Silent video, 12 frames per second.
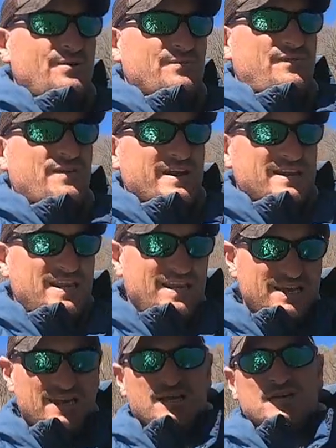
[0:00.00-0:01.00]
cold
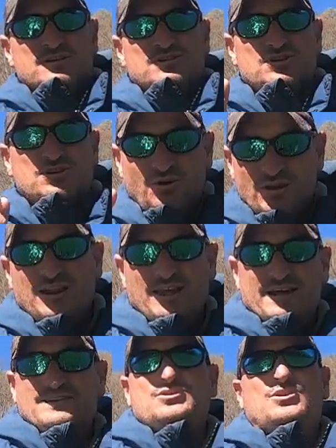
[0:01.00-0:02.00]
front, short
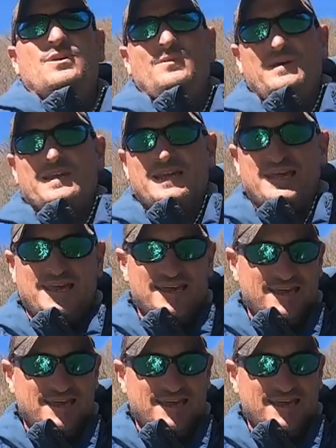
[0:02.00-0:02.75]
line trolling.